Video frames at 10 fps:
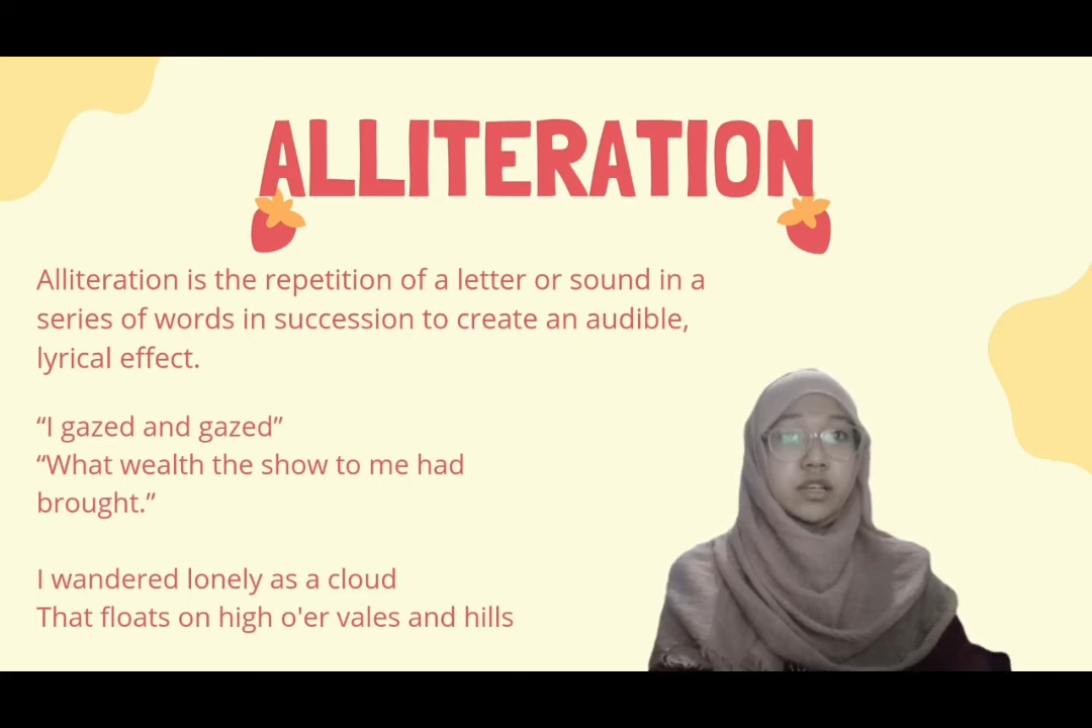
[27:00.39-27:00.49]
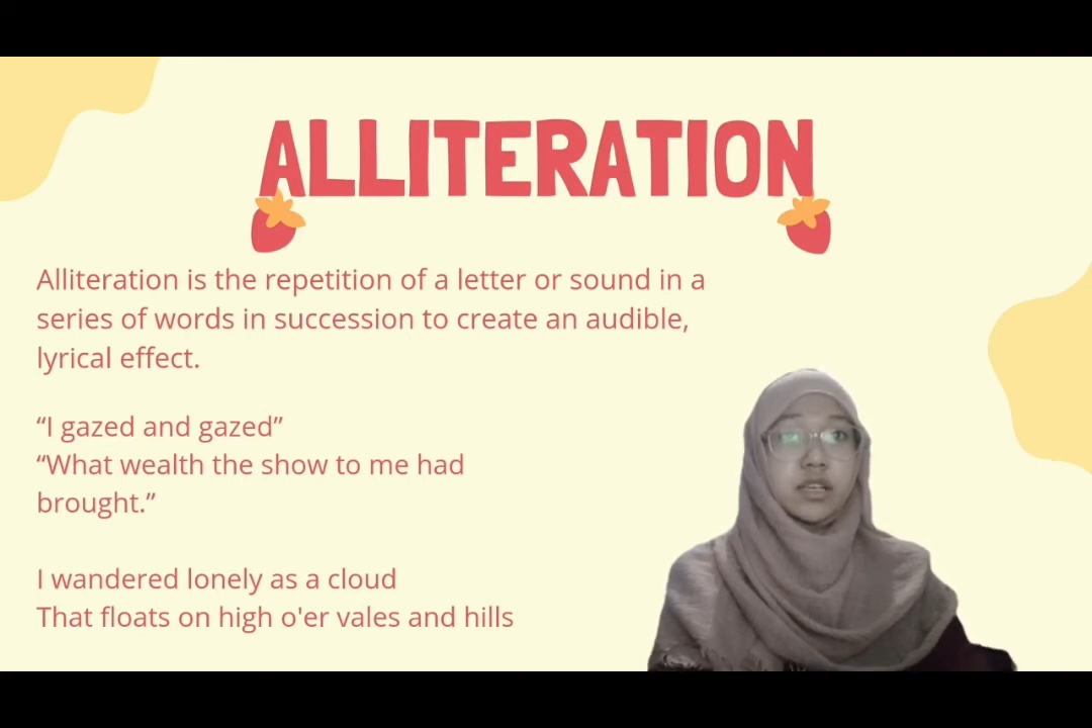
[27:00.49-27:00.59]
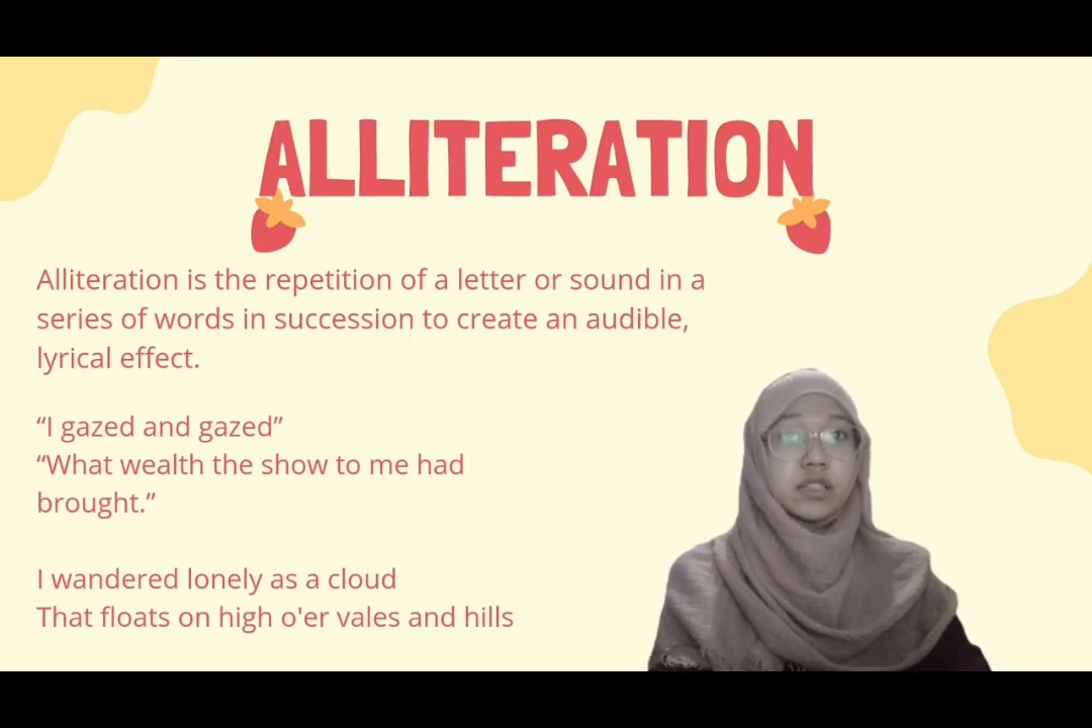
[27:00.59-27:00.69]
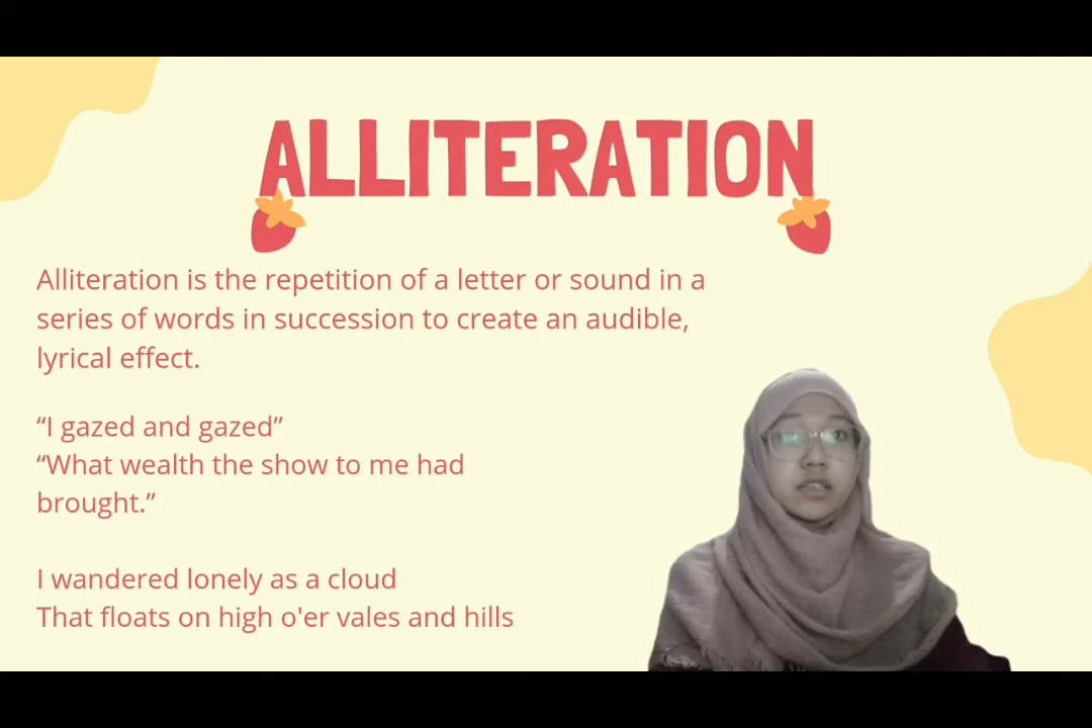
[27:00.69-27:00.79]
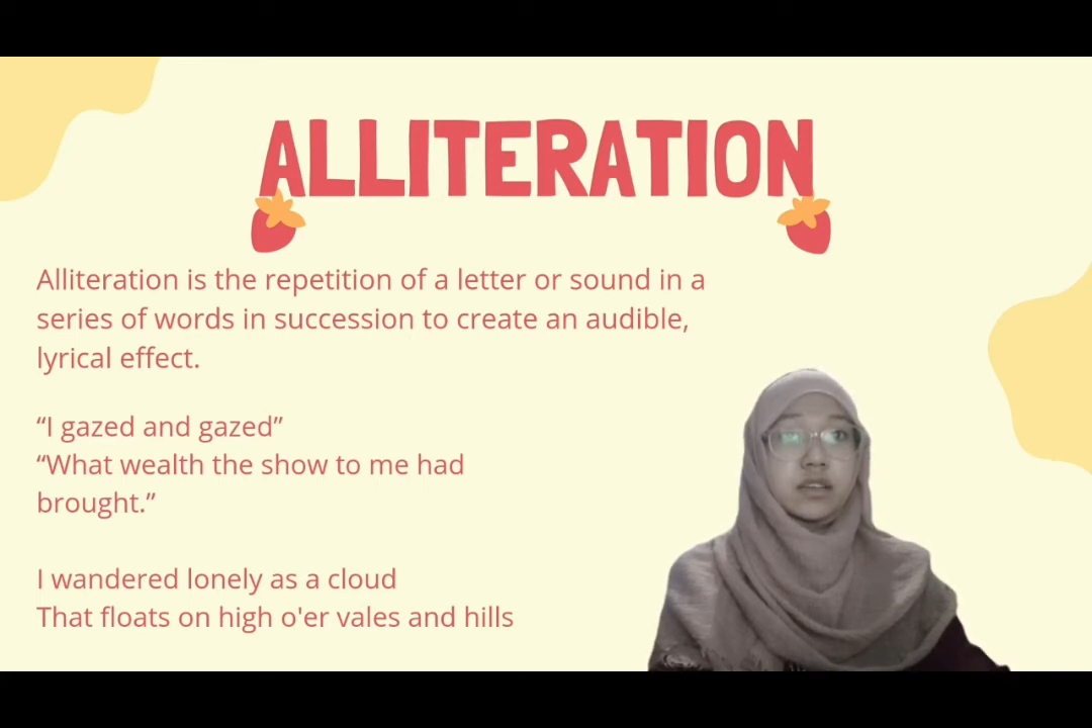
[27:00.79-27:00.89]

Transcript: in the